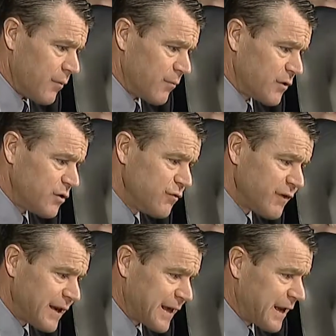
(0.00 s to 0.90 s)
You've
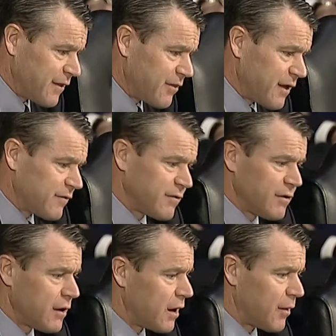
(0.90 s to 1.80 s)
indicated
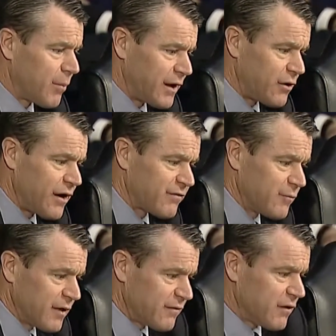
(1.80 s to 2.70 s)
that, by your
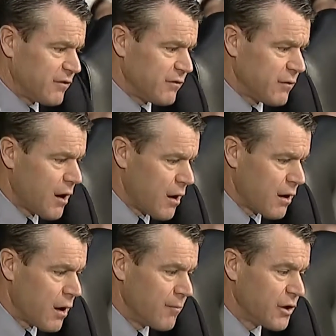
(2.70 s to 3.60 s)
estimates,
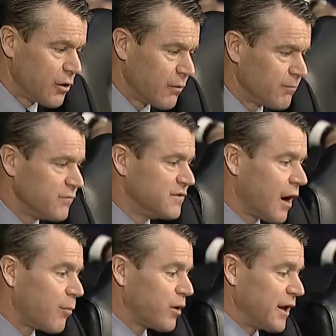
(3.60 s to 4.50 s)
a mere
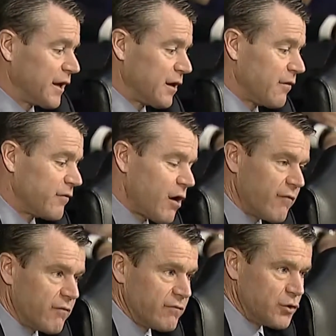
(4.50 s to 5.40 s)
doubling
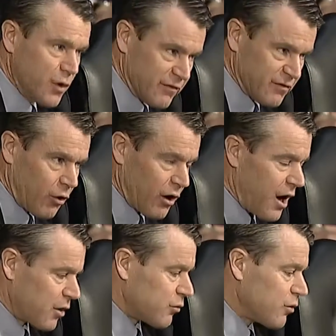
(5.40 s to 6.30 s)
of U.S.
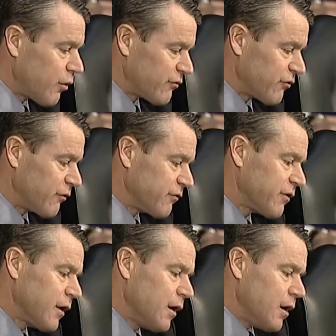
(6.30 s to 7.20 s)

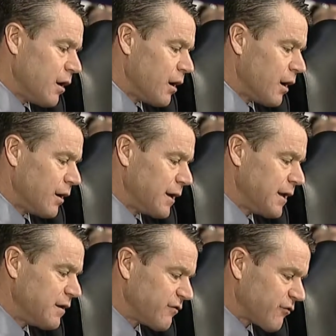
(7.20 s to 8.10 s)
aquaculture's
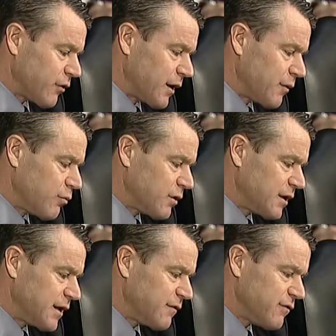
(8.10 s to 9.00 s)
industry would
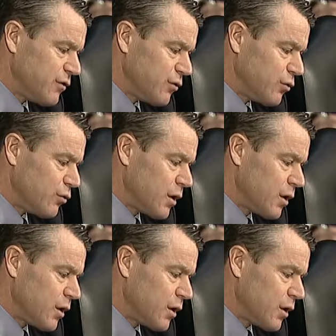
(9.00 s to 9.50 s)
lead to